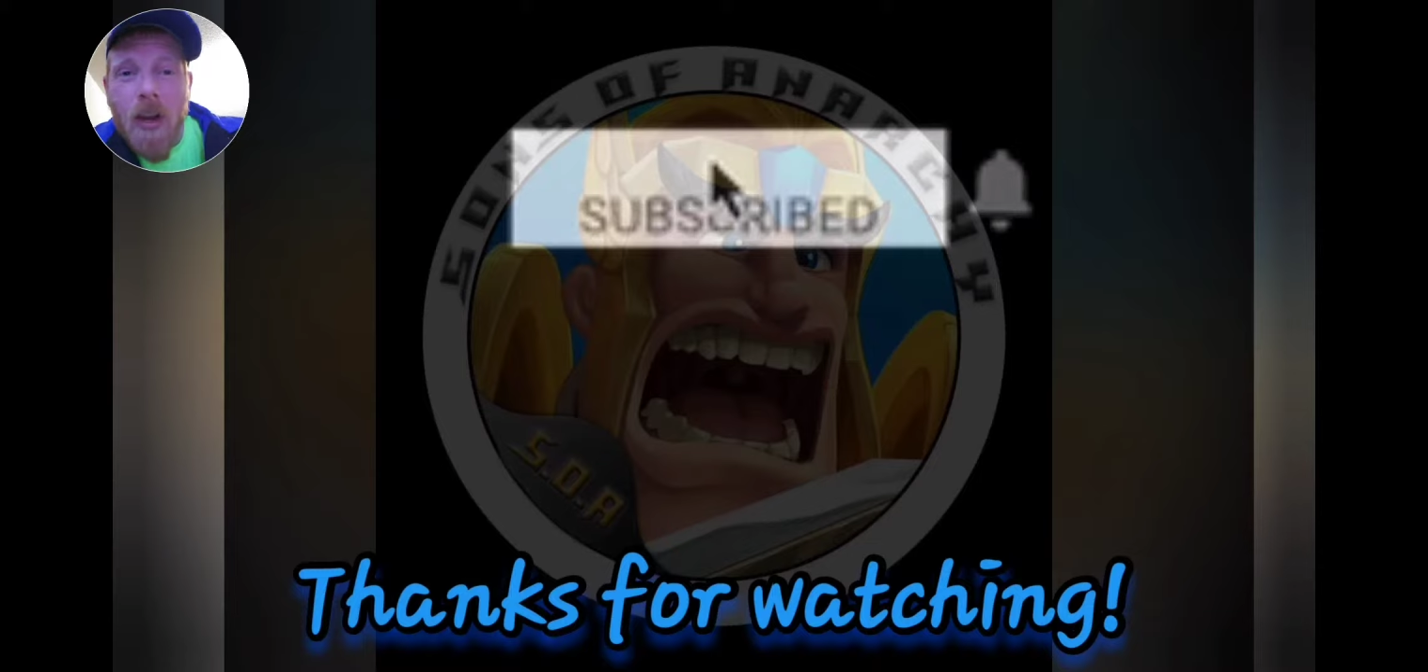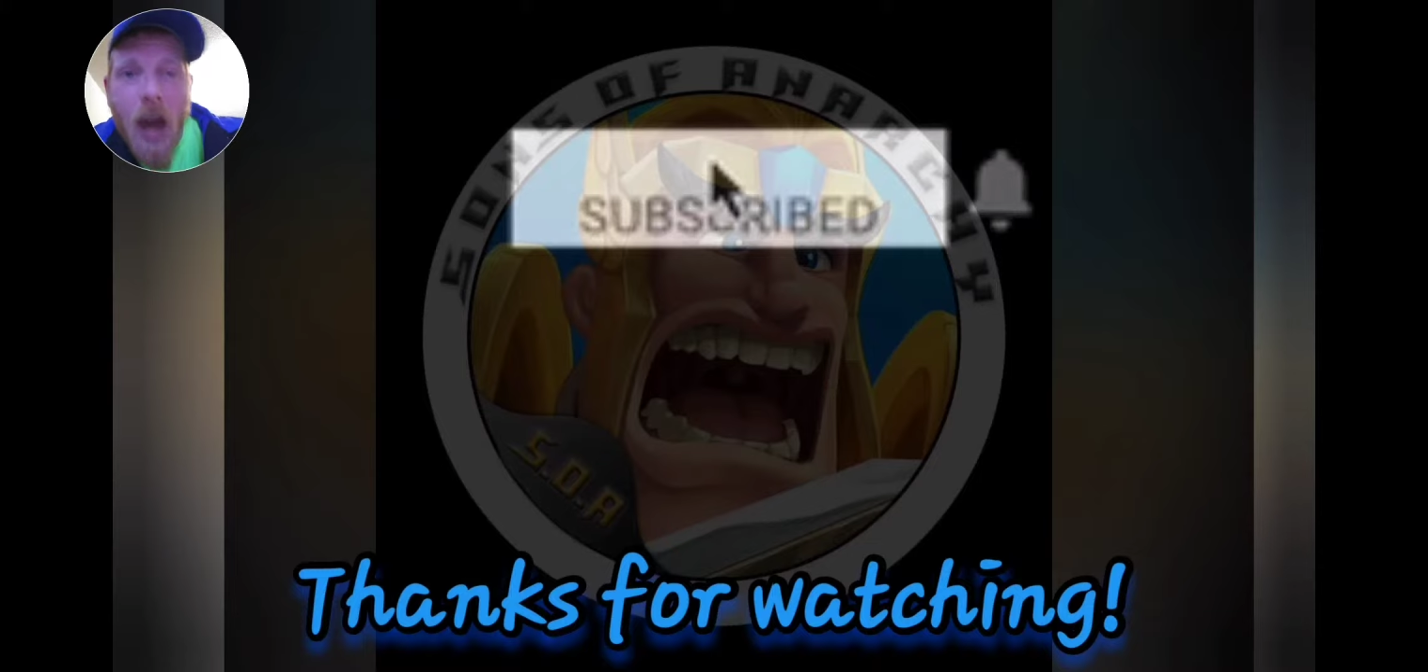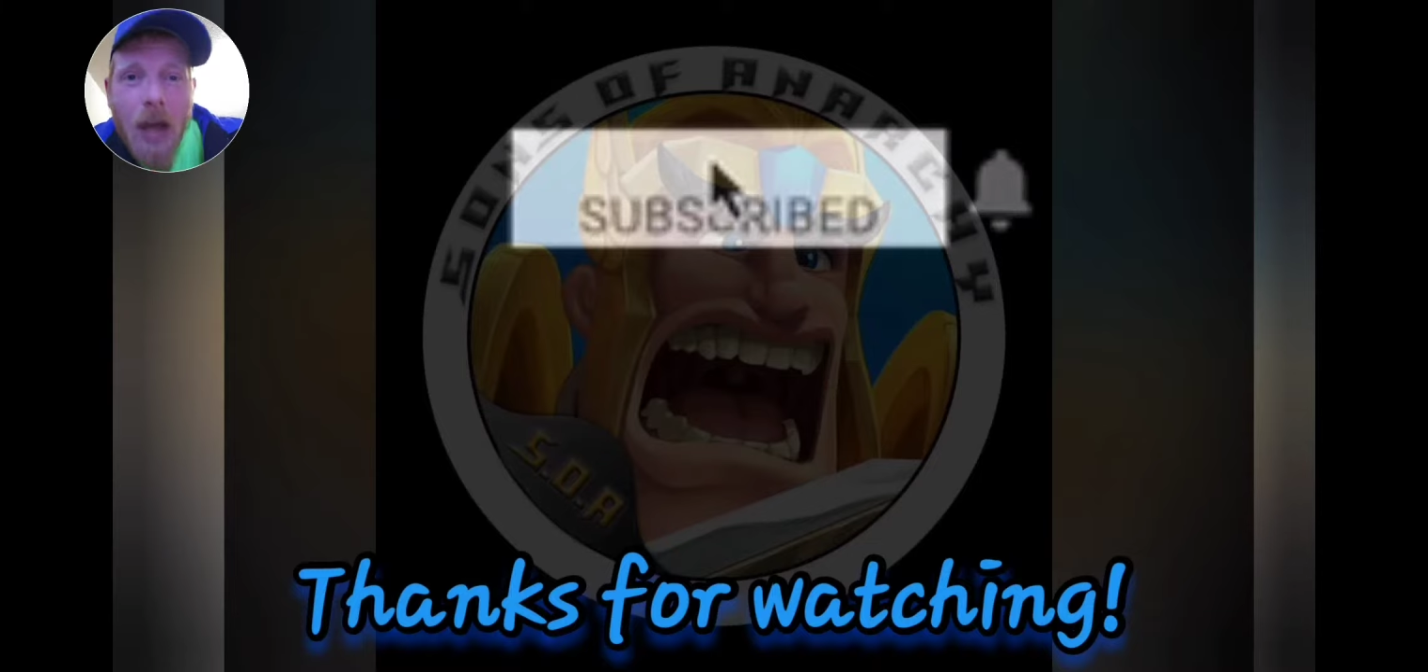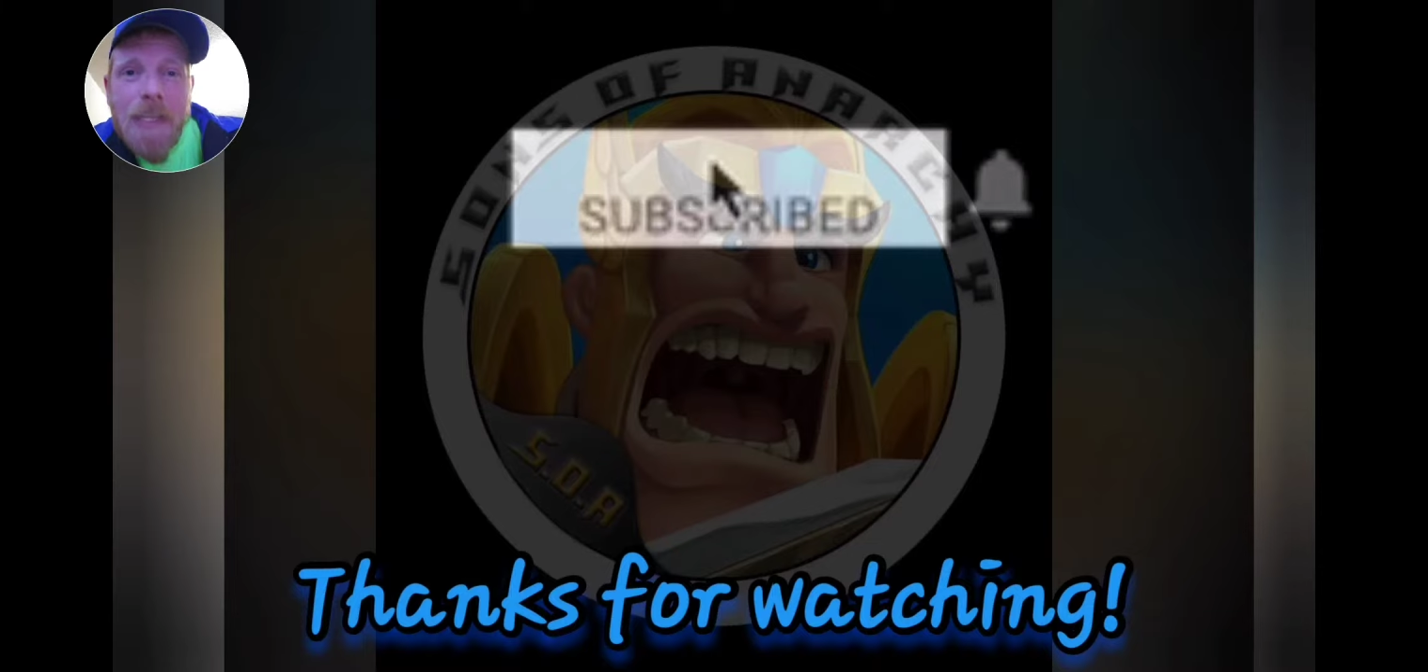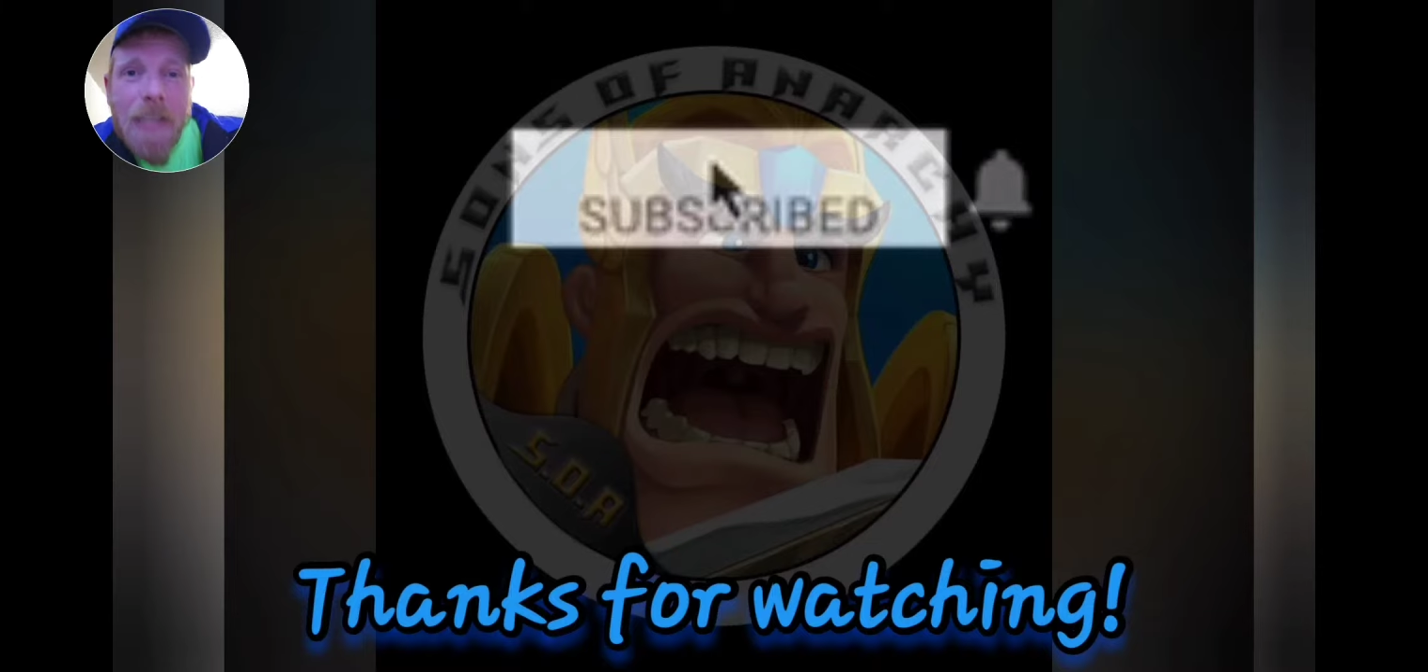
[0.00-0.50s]

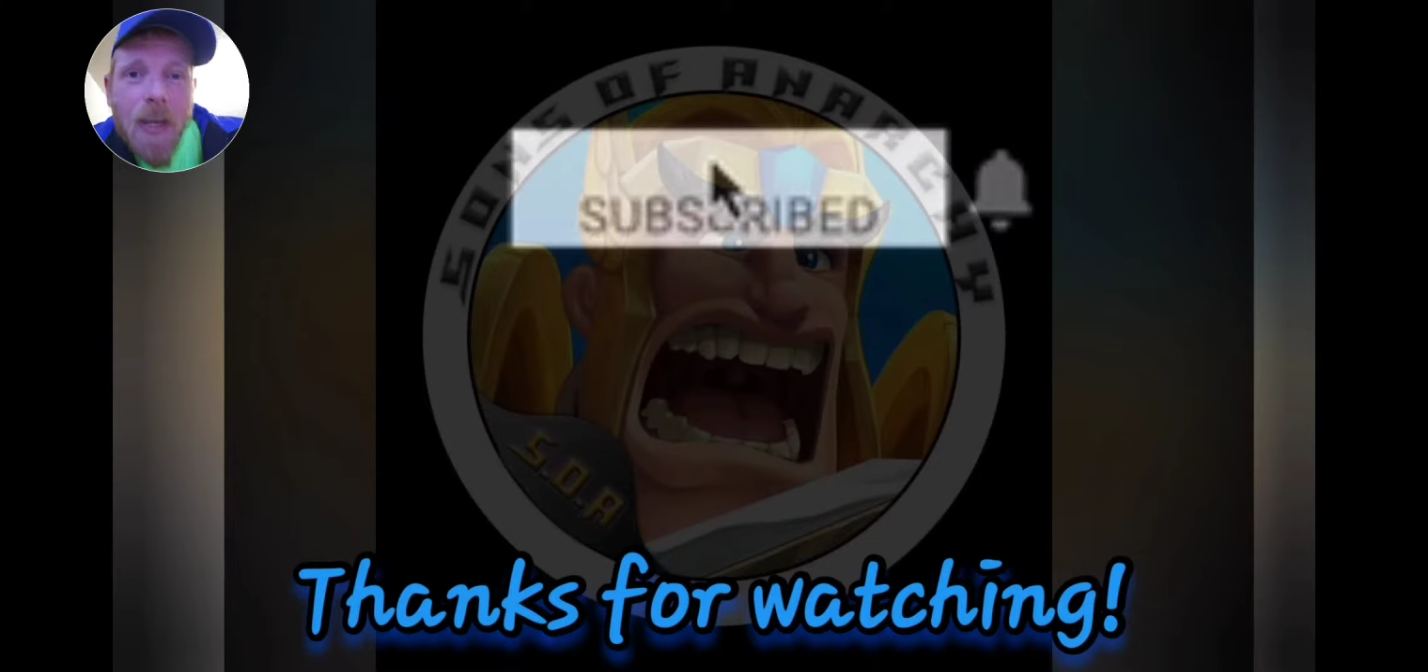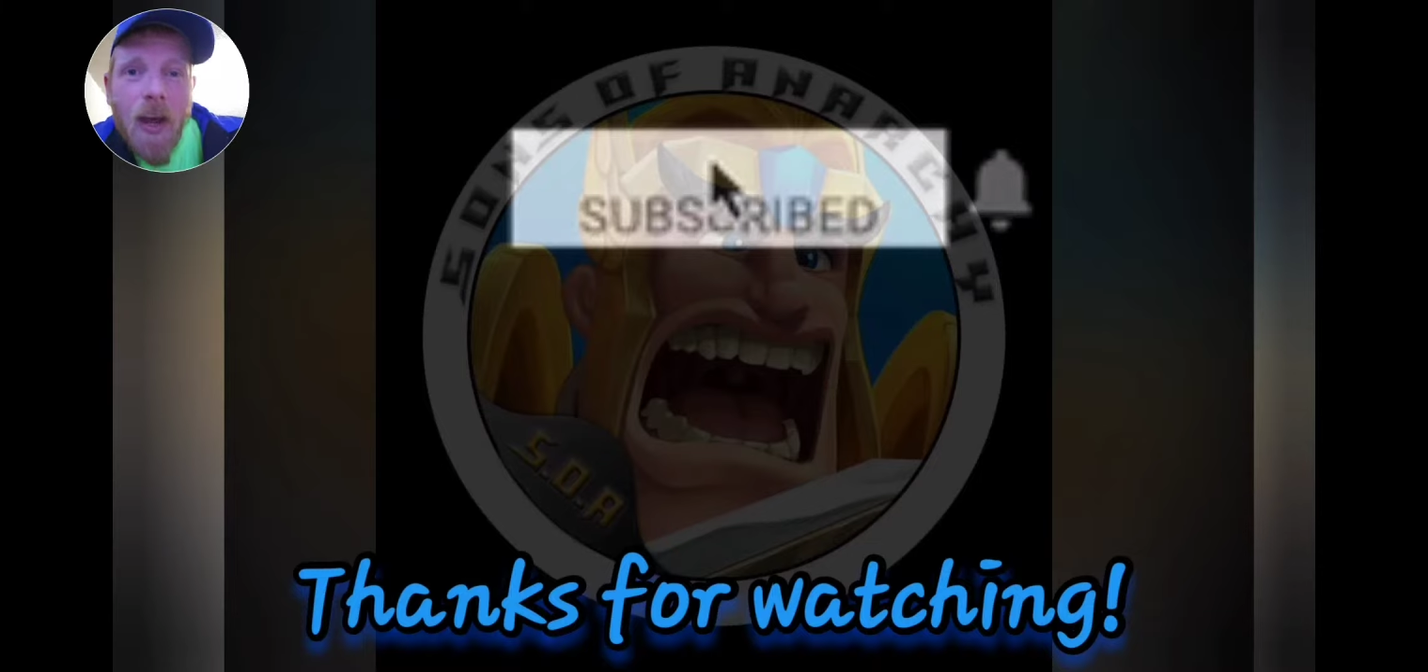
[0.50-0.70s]
content